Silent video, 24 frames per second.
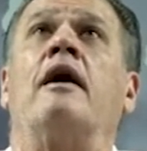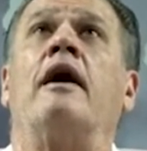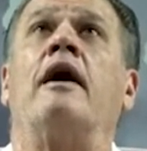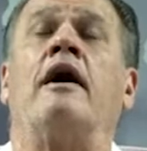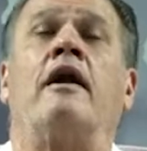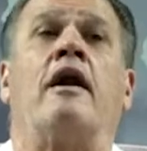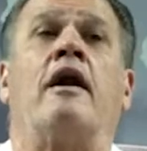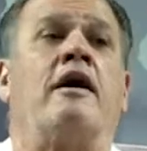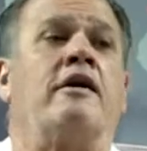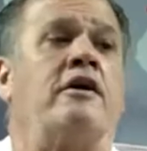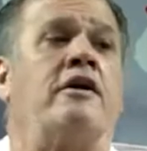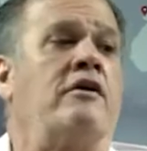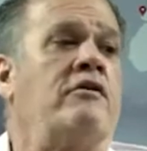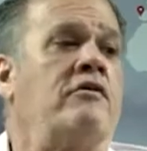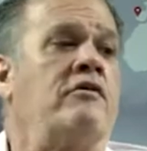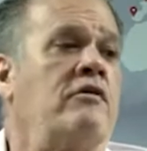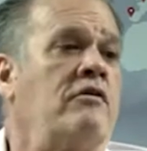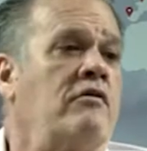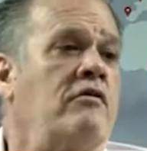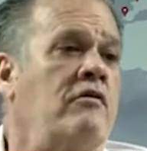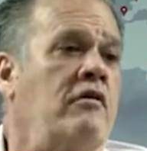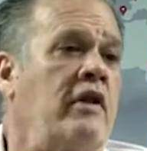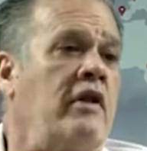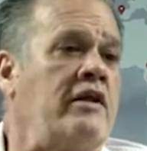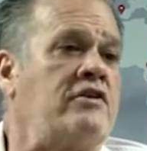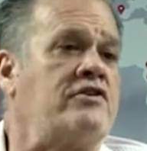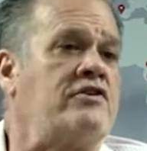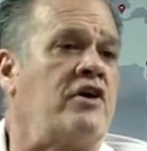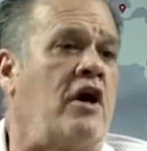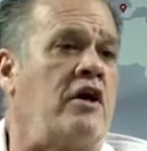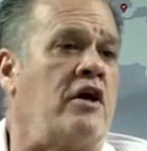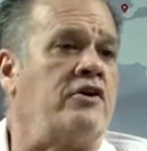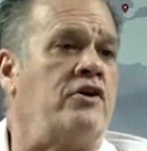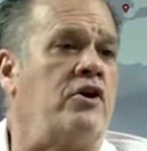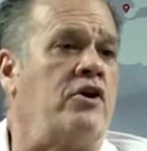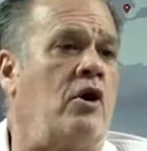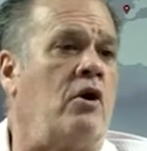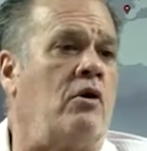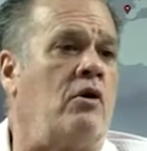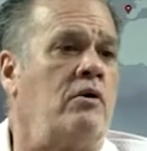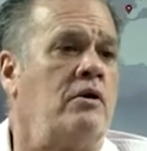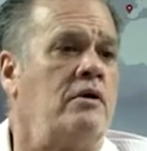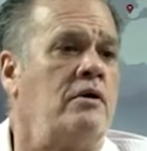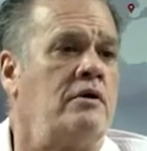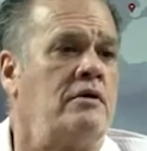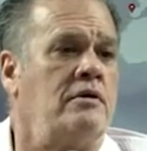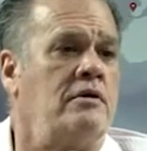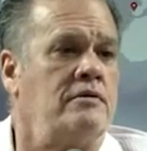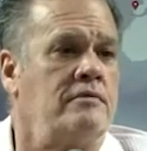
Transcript: And I didn't let Sonya know.